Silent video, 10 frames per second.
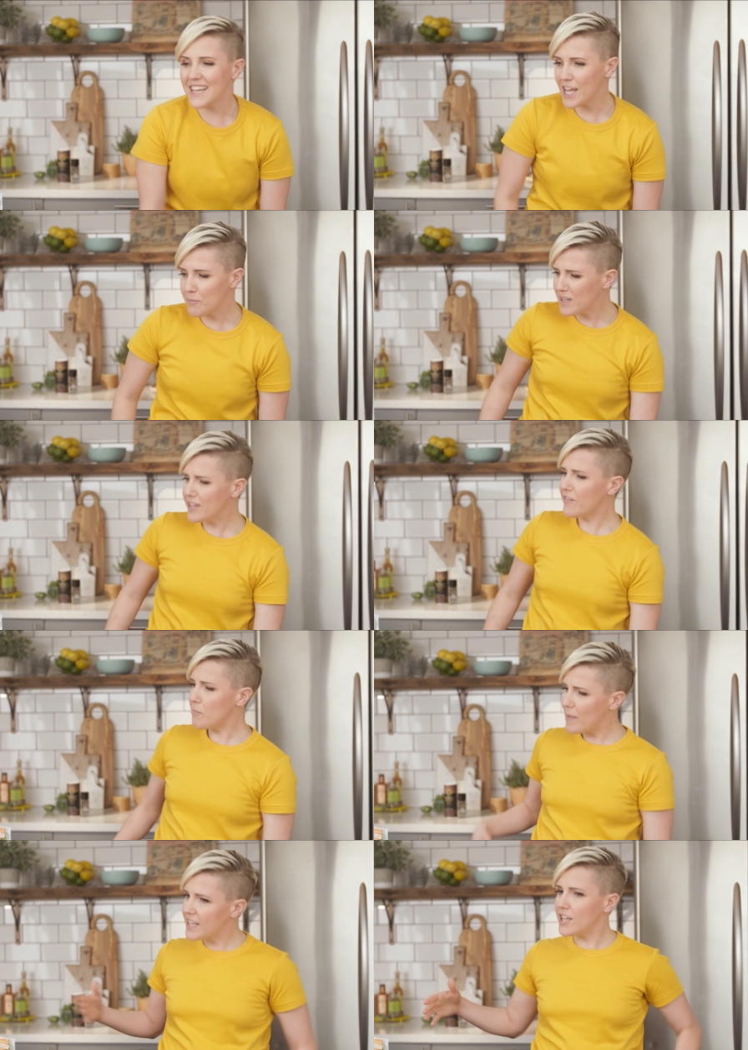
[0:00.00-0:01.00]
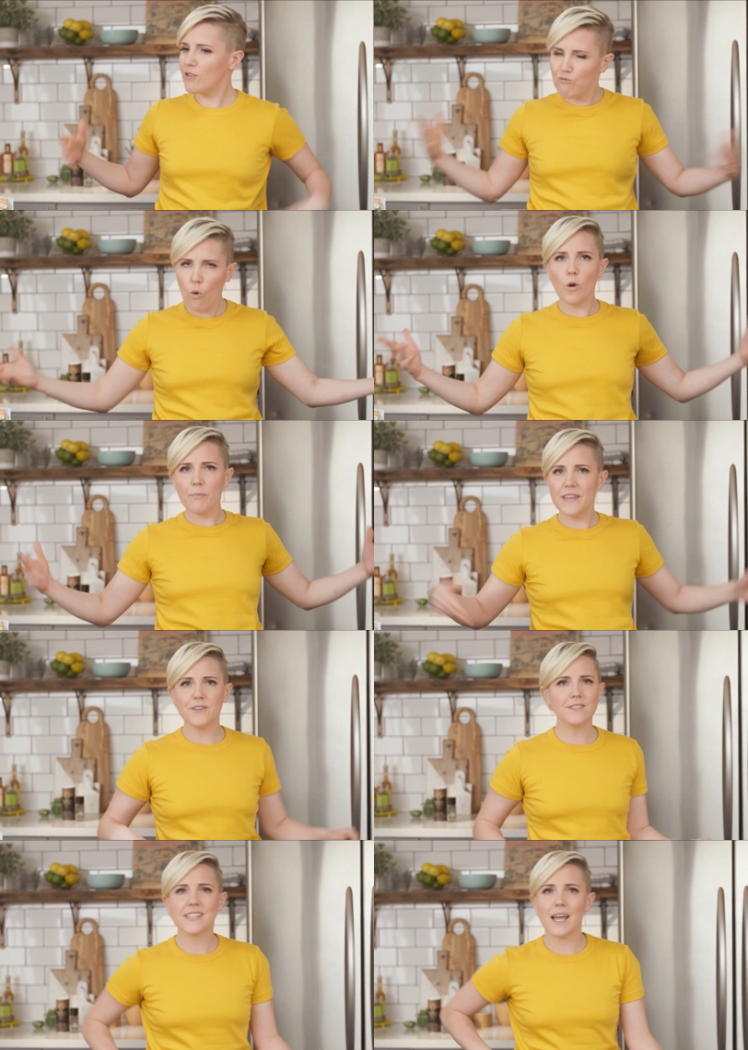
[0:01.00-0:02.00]
can't believe I'm making 4
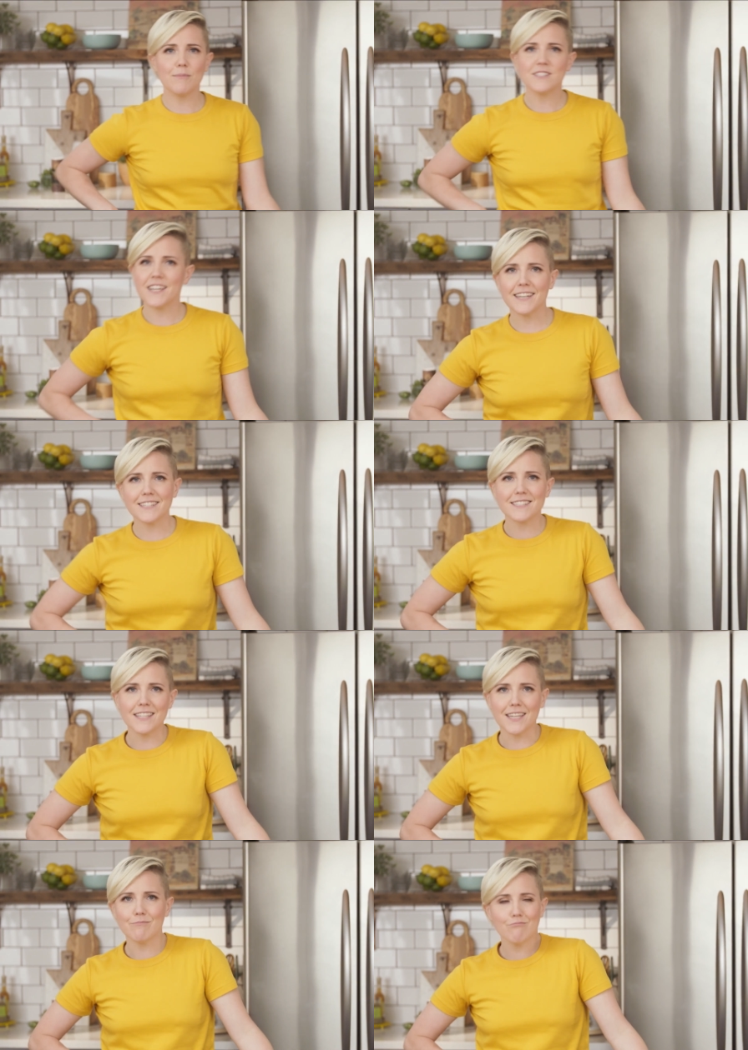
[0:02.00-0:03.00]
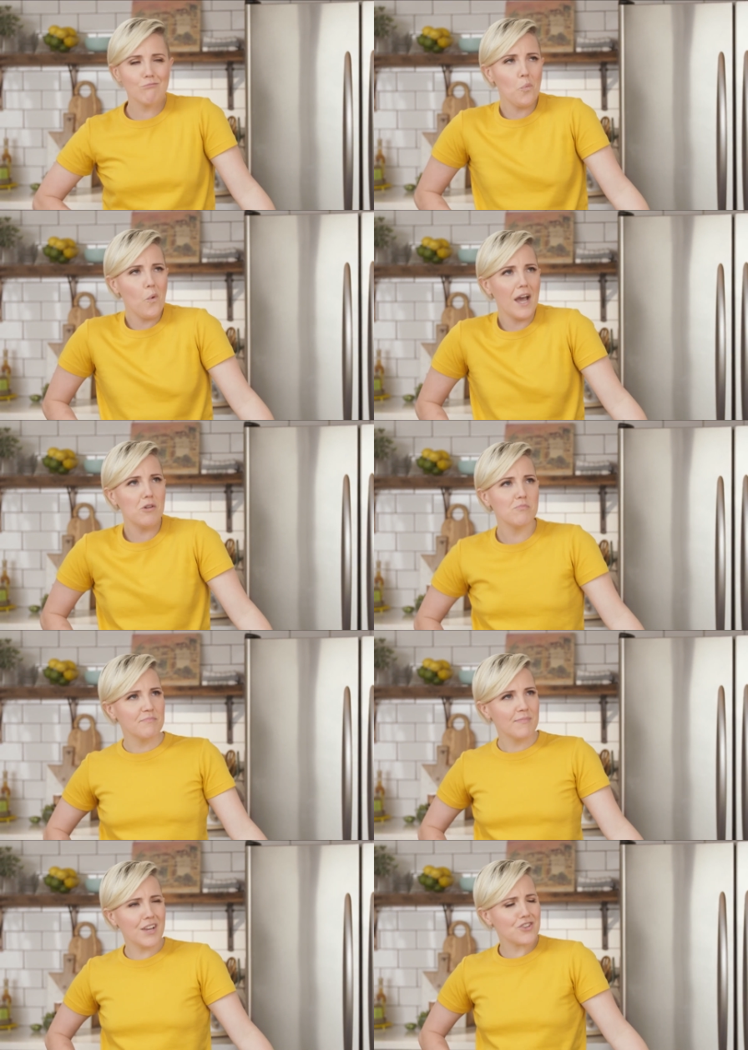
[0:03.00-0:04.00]
meals simultaneously. Wow,
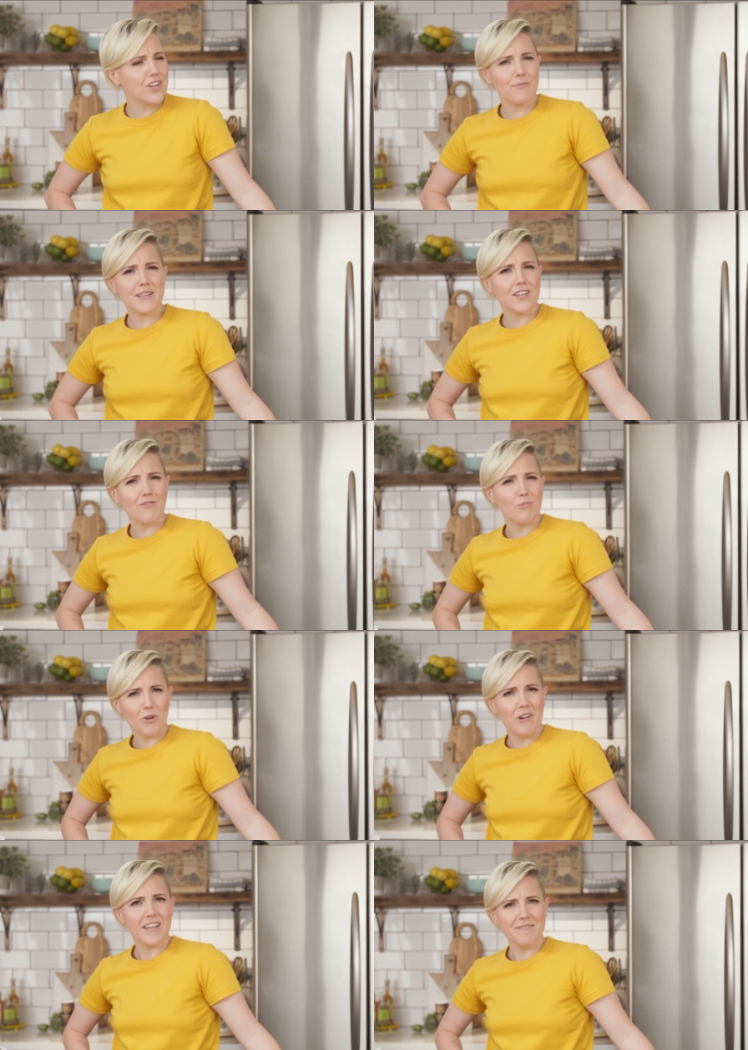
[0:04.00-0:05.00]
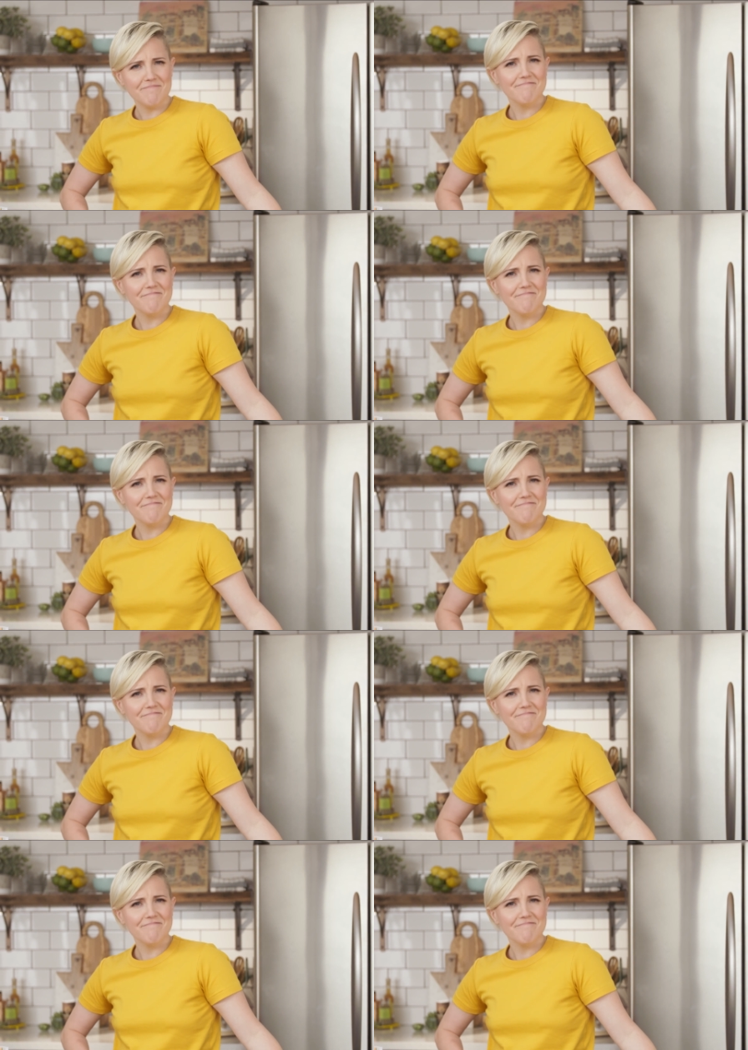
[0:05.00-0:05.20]
I should give myself more credit.